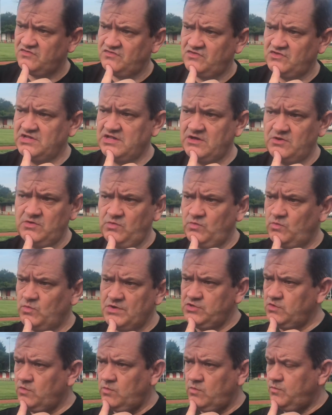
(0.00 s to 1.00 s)

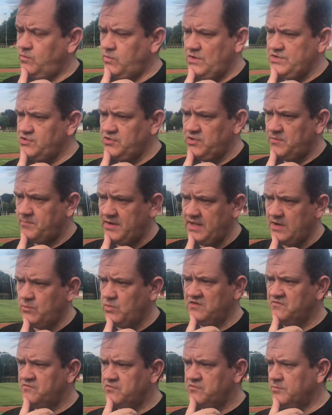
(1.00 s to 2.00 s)
when you're not playing
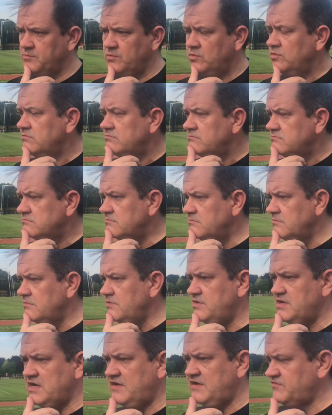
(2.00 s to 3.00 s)
well in football,
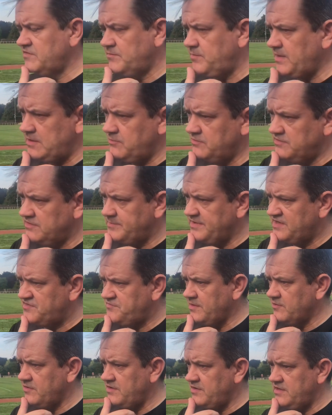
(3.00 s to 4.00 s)
you have to play with a big
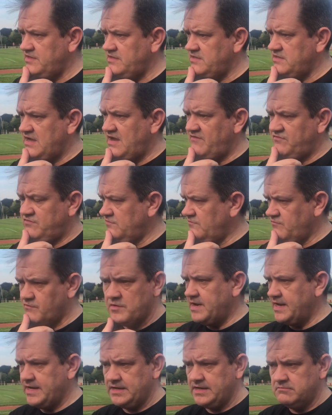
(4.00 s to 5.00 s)
spirit, you have to
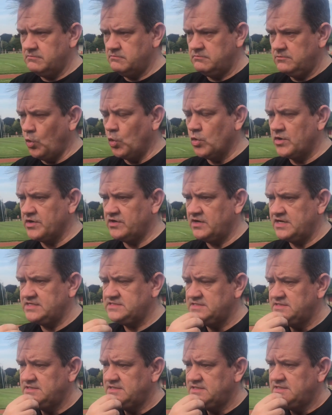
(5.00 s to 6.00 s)
remain
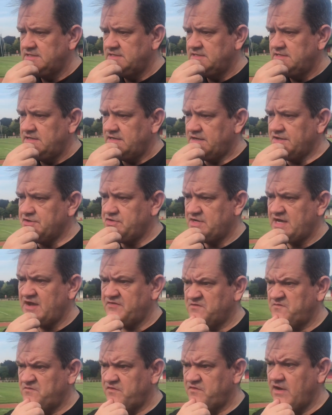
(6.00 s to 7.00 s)
organised, and you have
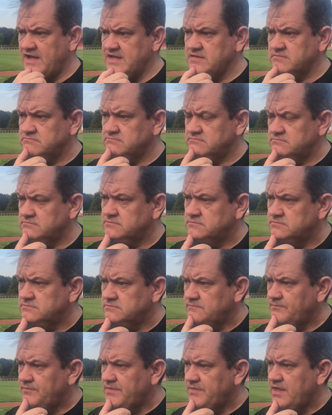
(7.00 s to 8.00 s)
to fight.
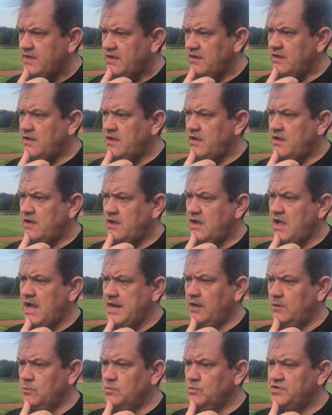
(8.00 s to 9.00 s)

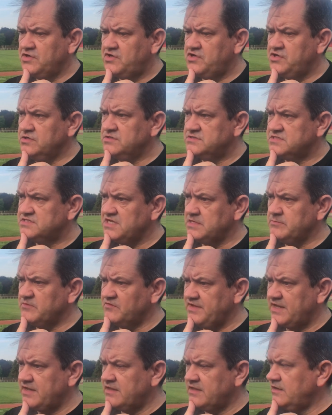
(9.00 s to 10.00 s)
And I would accuse the team
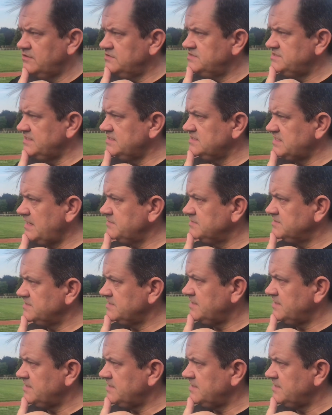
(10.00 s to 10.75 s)
of none of those things happening.